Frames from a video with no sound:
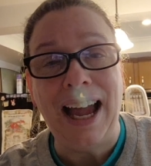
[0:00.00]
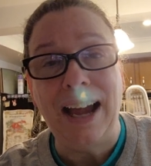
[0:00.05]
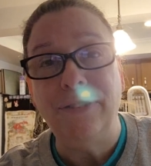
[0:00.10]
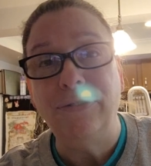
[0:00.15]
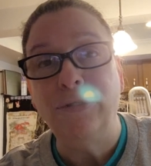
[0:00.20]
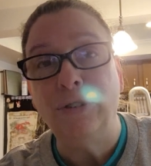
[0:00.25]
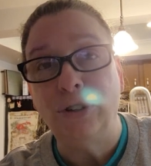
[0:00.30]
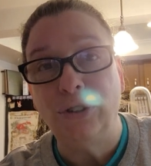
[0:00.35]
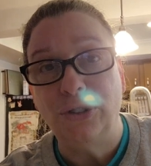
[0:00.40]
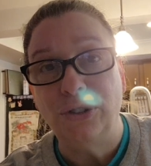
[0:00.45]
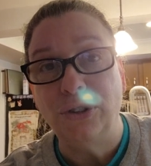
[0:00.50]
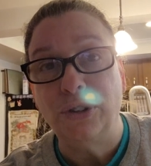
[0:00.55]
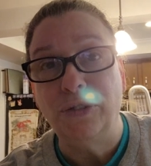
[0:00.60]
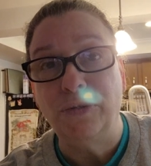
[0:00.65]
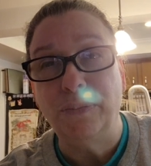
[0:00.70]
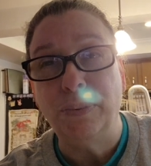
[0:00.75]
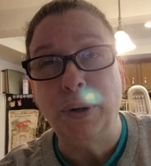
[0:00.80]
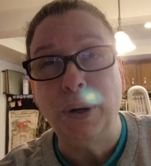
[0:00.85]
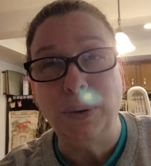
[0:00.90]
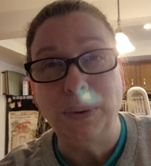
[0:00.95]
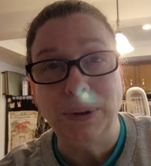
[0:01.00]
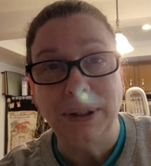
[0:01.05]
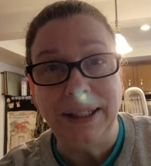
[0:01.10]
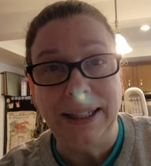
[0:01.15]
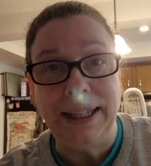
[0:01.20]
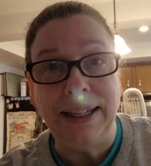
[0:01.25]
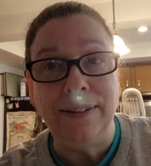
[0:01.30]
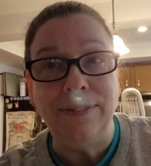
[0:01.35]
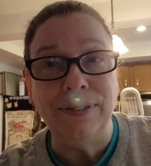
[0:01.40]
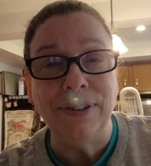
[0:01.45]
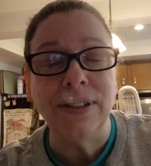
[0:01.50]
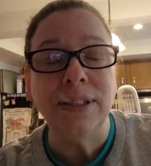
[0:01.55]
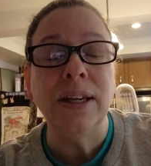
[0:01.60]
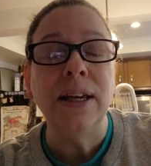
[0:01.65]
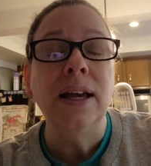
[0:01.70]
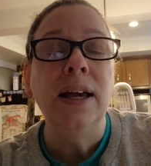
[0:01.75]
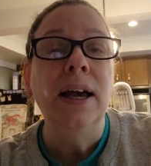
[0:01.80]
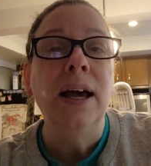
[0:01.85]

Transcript: after ServPro leaves.